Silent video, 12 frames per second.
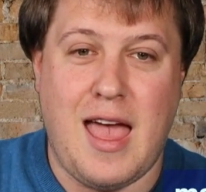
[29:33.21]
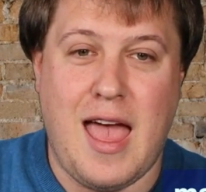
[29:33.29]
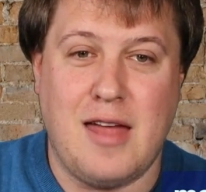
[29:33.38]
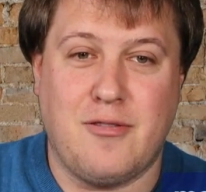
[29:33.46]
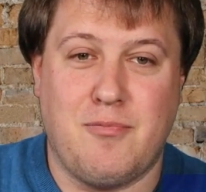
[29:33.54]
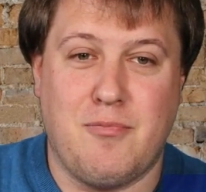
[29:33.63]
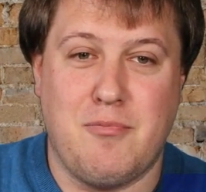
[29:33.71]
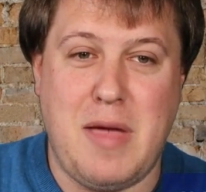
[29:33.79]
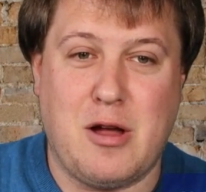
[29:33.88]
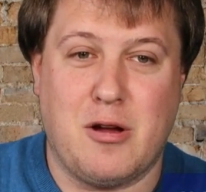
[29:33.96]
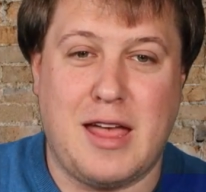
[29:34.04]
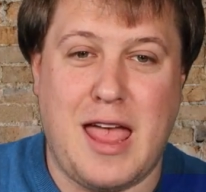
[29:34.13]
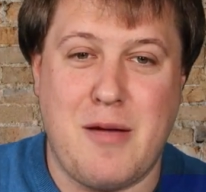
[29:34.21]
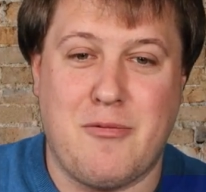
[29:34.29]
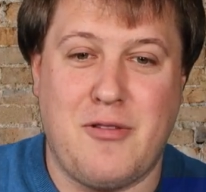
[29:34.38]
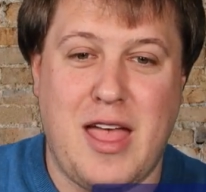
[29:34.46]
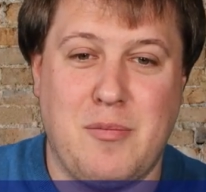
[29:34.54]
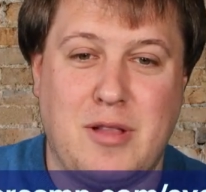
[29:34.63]
at Maker Camp
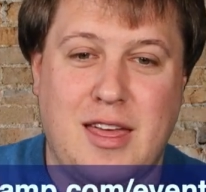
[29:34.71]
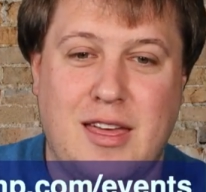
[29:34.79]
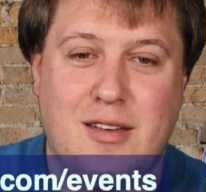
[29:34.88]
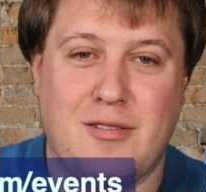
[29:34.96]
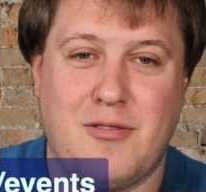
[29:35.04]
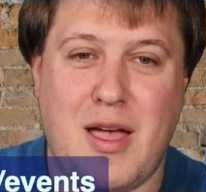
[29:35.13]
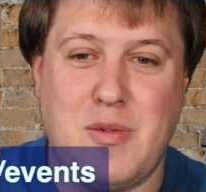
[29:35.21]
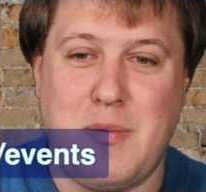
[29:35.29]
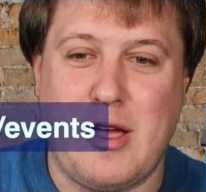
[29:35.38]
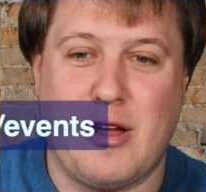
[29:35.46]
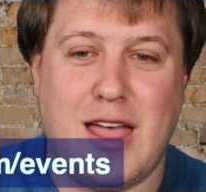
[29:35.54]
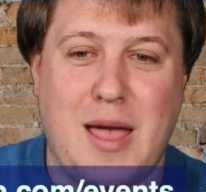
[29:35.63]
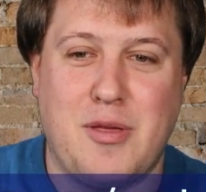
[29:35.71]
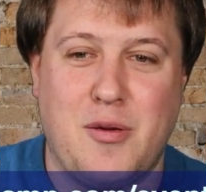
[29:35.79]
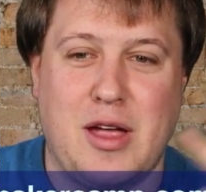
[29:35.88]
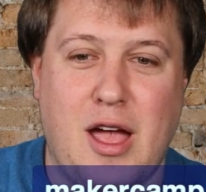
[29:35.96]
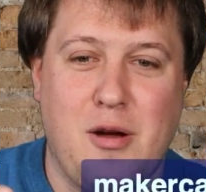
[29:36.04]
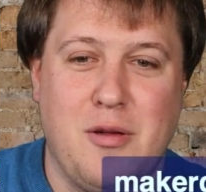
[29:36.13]
Family, Family Maker Camp. There
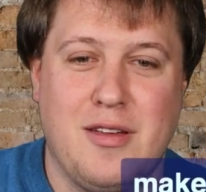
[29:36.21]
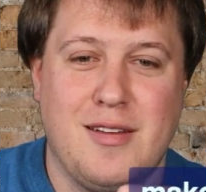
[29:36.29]
we go.